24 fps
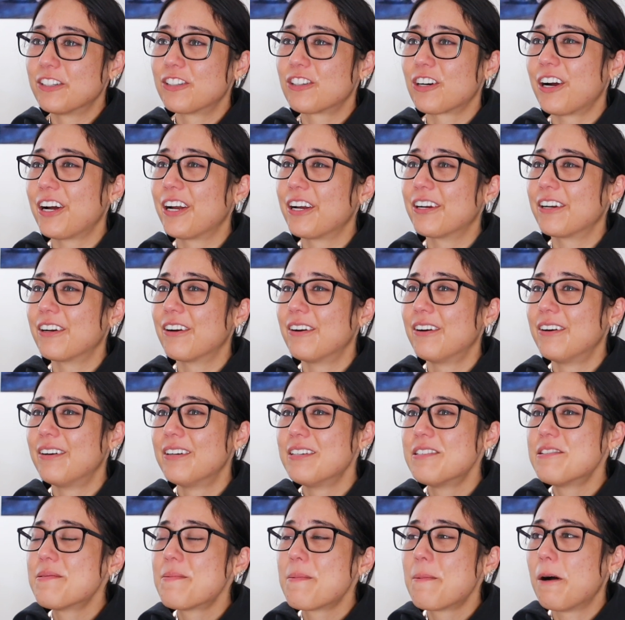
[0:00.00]
crying
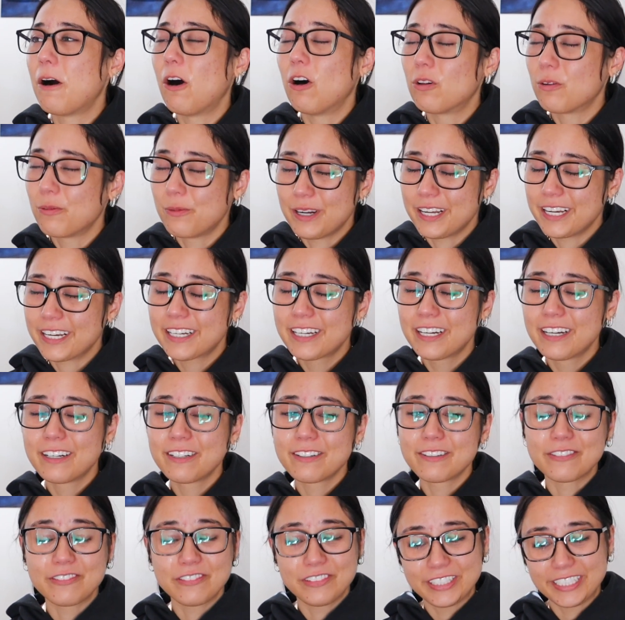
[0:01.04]
all week,
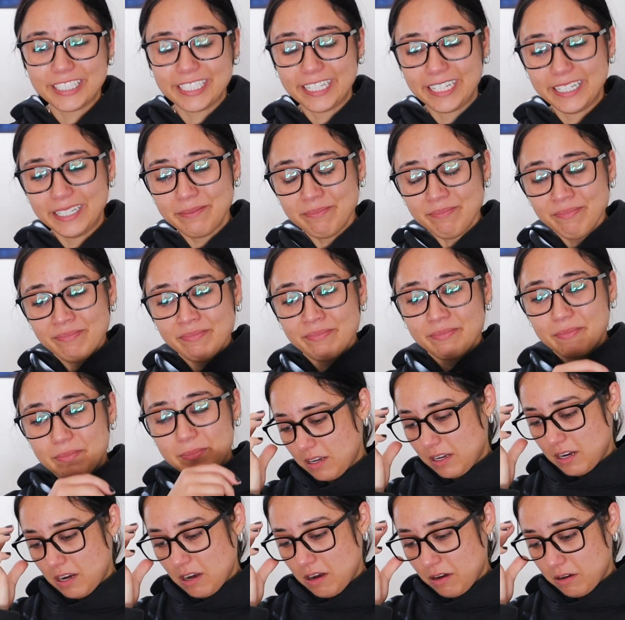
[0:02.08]
really,
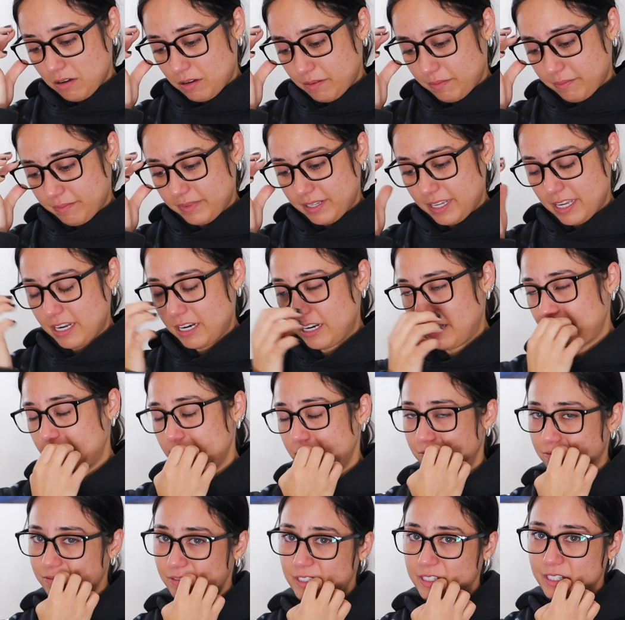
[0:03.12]
and I
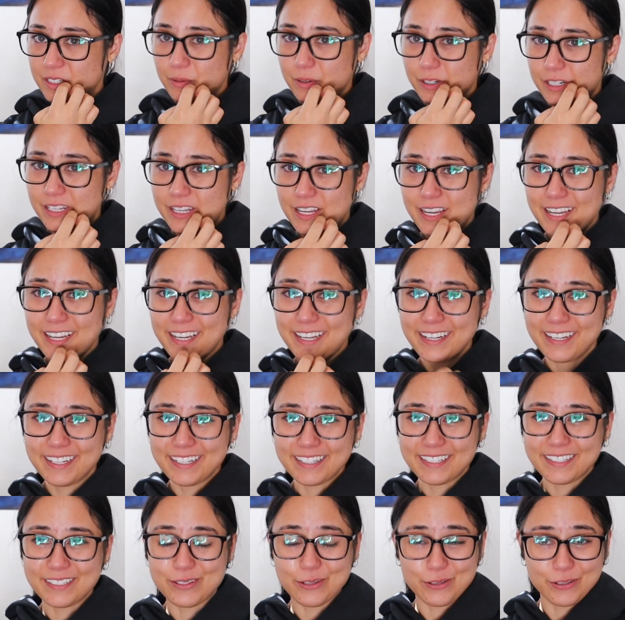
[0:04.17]
didn't really want to
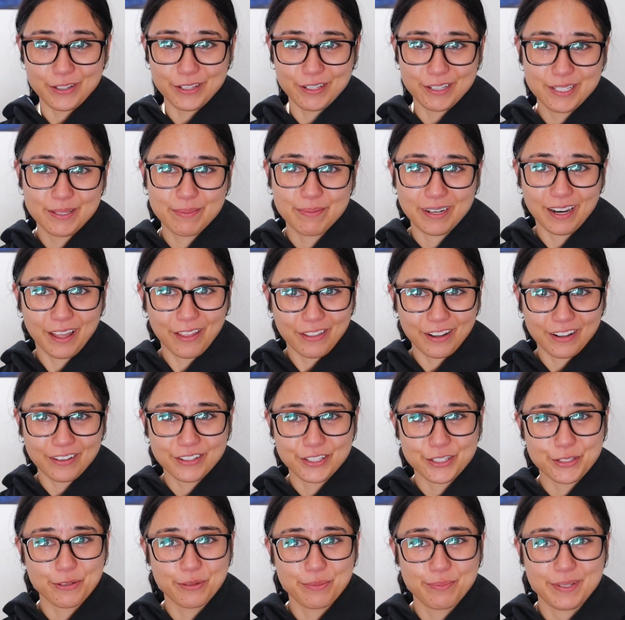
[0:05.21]
do this, but I thought
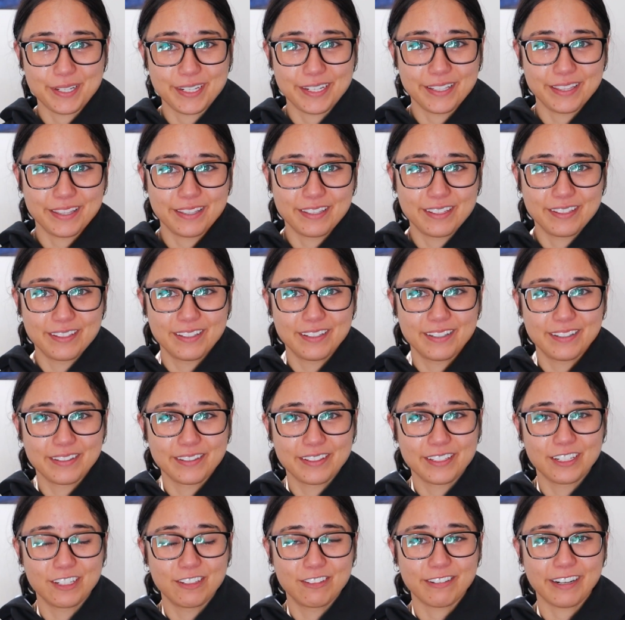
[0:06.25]
this would be
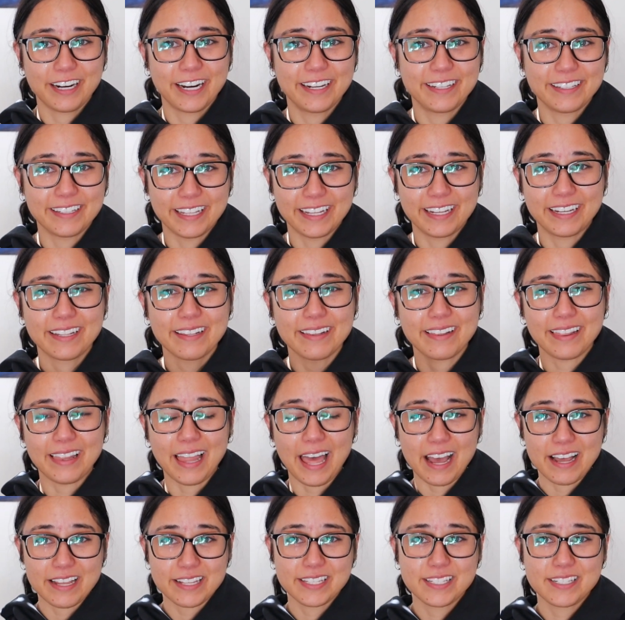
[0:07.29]
the great, like,
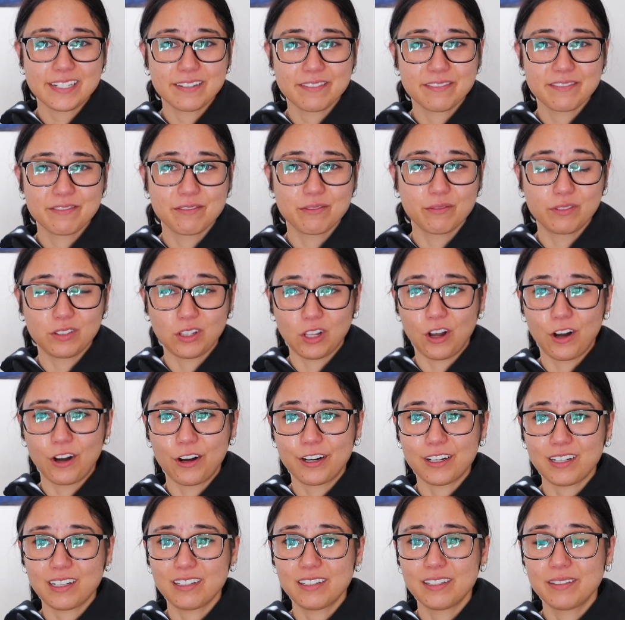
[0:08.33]
last
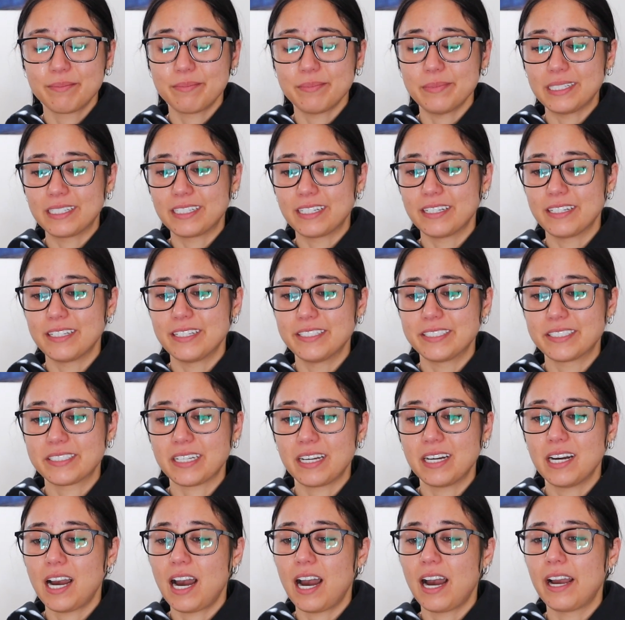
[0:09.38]
vlog, because
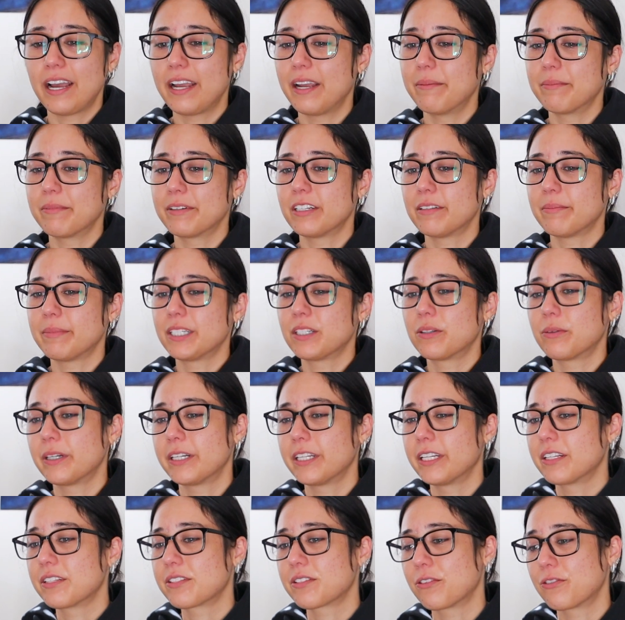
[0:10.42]
I am going to be
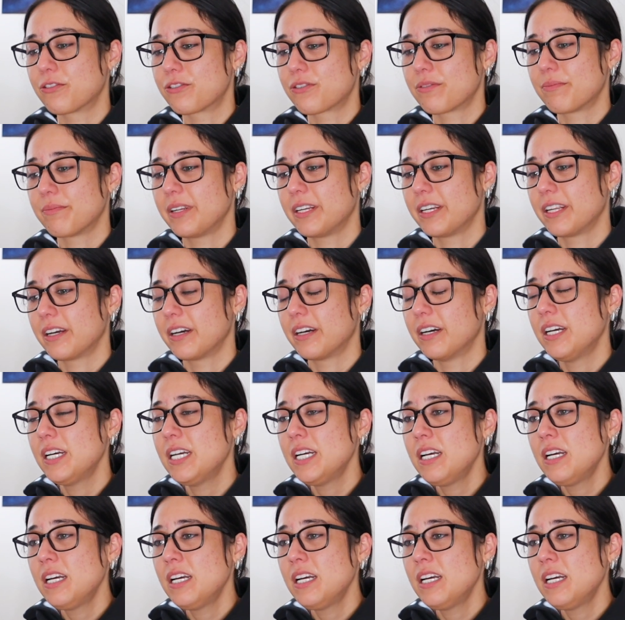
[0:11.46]
quitting social media,